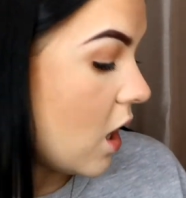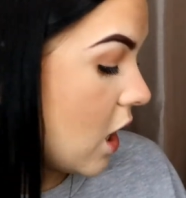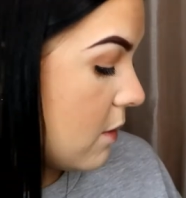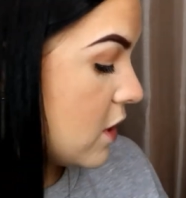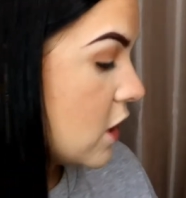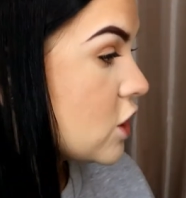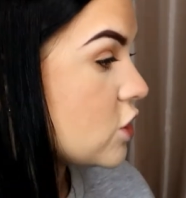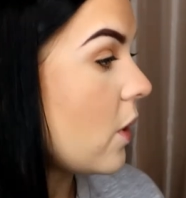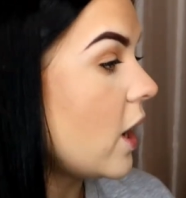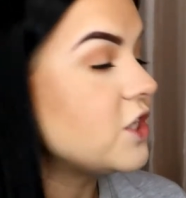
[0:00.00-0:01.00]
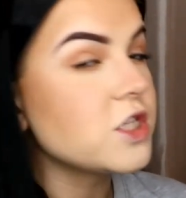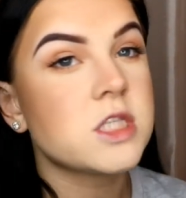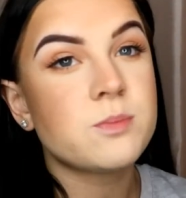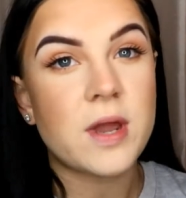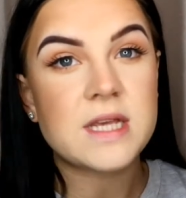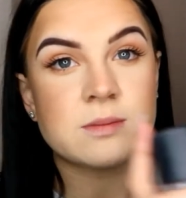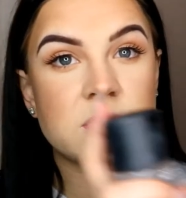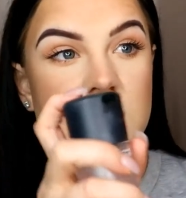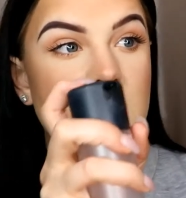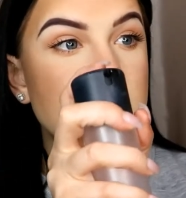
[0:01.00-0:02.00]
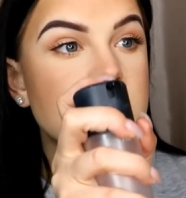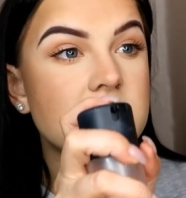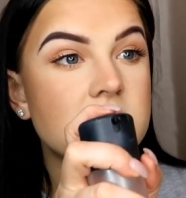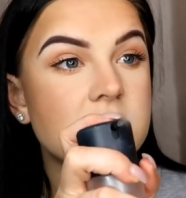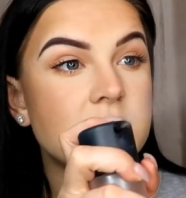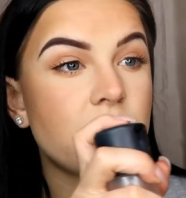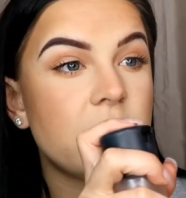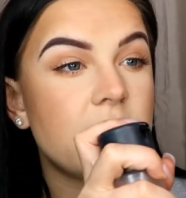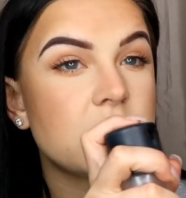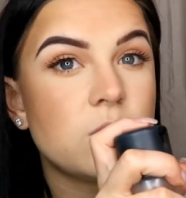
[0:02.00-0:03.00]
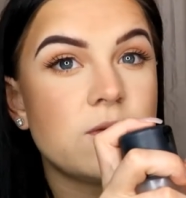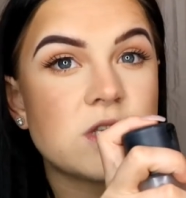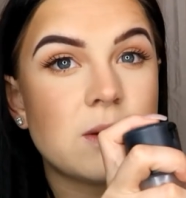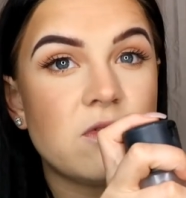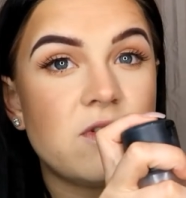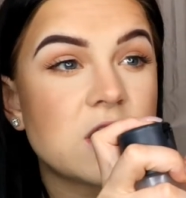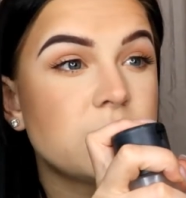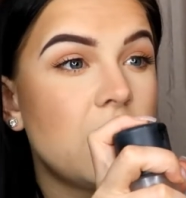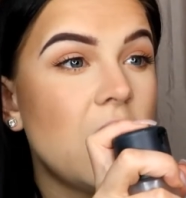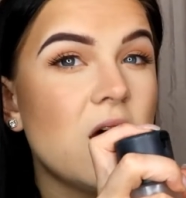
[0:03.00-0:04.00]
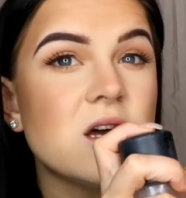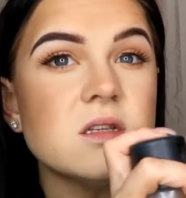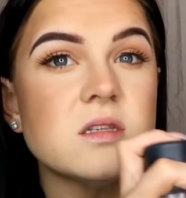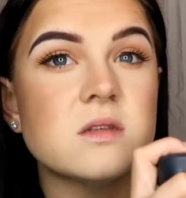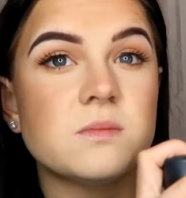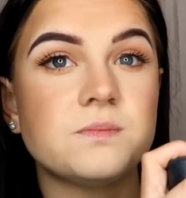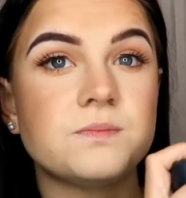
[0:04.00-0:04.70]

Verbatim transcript: Um, so I just spray some of this. Just spray this with some Fix Plus,